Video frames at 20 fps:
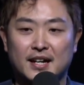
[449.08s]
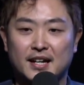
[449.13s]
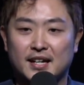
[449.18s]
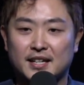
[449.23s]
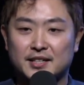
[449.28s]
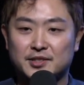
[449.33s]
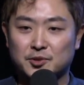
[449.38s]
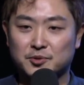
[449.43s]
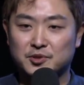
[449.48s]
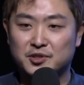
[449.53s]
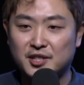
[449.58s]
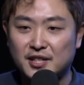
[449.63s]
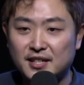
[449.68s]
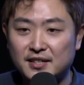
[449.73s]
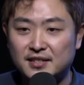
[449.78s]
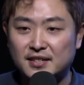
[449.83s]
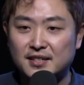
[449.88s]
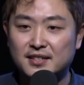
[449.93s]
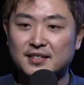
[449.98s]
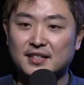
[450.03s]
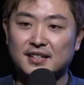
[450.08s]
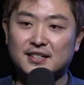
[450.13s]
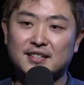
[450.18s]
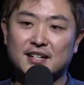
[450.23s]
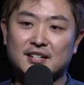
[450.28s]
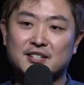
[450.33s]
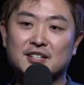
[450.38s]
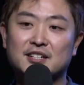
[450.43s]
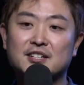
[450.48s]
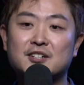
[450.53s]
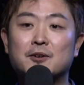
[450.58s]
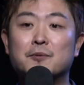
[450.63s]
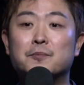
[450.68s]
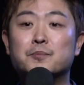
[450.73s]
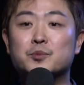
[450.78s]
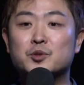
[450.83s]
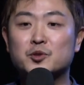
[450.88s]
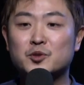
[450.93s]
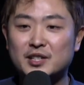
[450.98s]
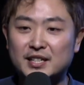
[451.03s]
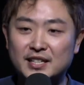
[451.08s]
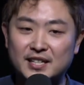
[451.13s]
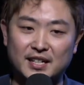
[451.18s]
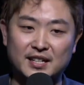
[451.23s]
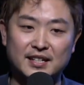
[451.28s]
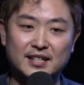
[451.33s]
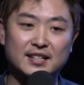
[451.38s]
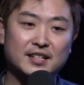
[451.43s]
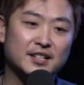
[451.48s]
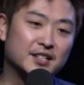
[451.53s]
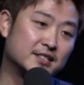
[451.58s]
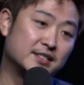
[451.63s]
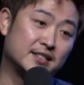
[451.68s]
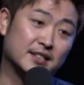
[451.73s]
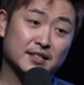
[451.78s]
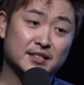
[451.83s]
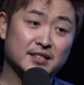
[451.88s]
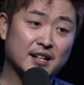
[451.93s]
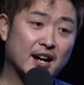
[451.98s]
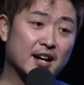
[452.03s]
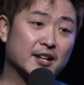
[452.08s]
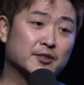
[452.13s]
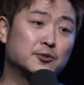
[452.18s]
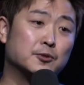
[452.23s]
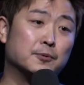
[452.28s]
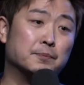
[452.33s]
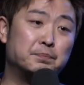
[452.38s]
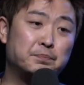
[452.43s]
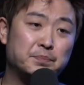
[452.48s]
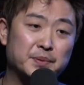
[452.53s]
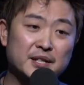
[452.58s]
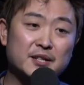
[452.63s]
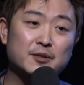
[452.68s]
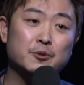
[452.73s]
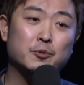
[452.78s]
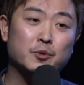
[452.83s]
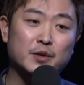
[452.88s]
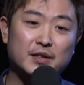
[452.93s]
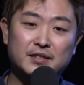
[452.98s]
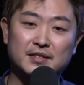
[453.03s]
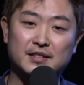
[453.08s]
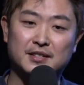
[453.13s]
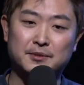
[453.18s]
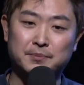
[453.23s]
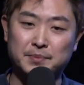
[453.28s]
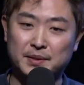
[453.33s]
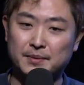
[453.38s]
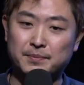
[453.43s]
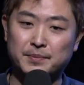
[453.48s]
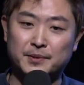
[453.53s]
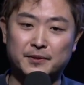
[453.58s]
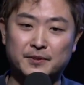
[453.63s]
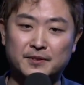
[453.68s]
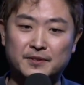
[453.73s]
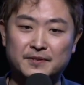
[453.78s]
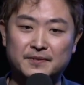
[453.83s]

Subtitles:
So Jesus is actually communicating his desire to be with his people.